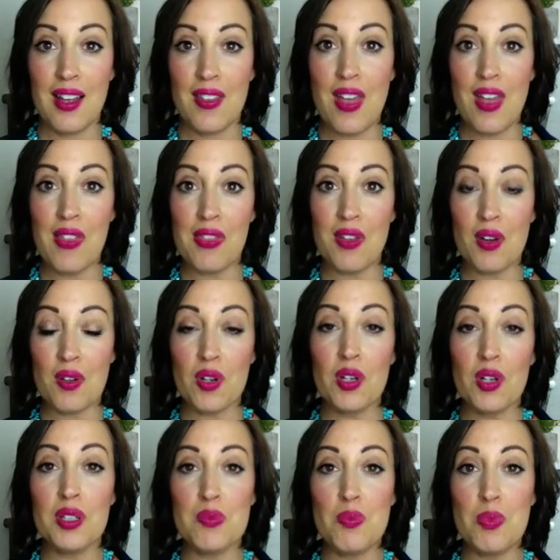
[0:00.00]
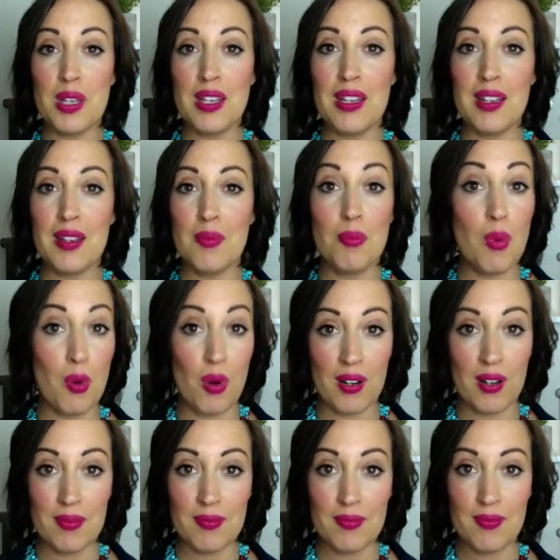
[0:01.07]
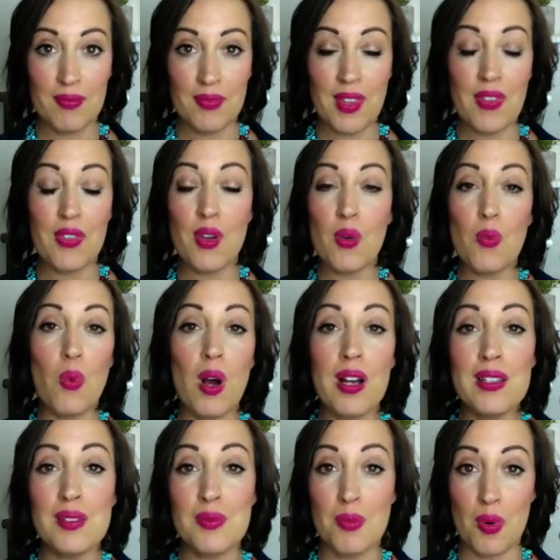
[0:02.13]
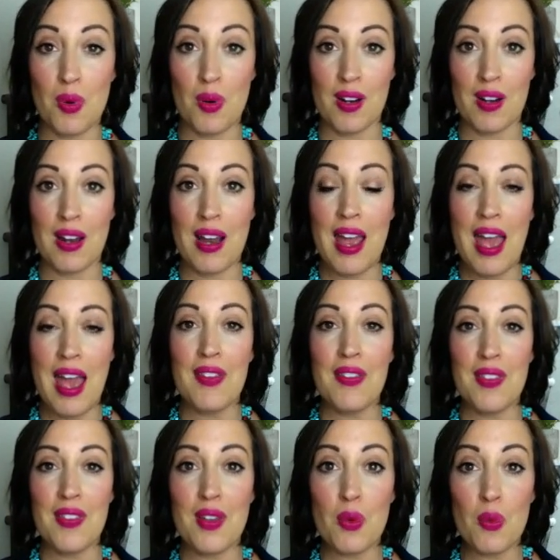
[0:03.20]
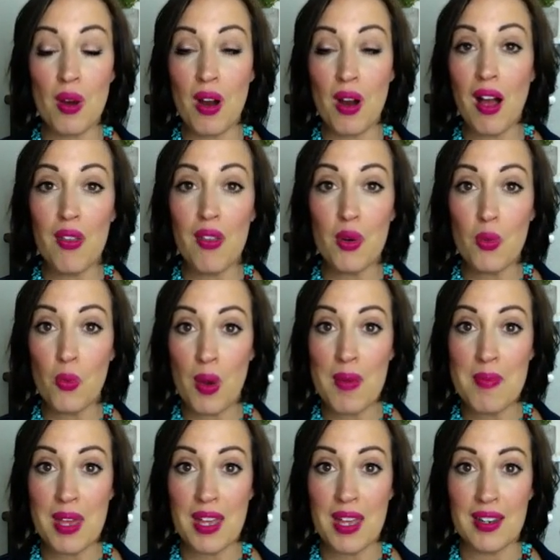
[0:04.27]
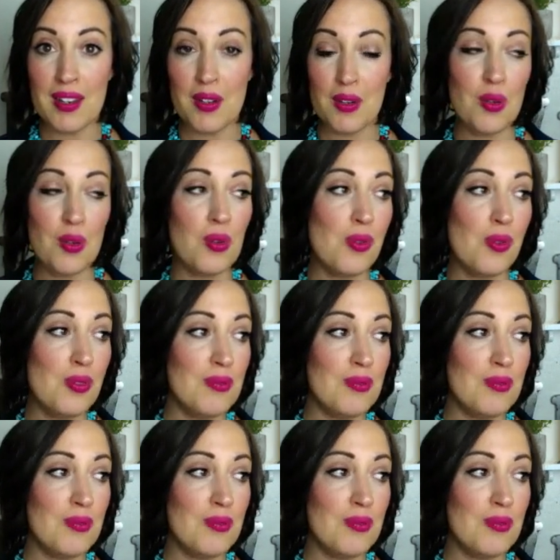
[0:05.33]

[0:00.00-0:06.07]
that there could be more, that there was more, and that there were other women who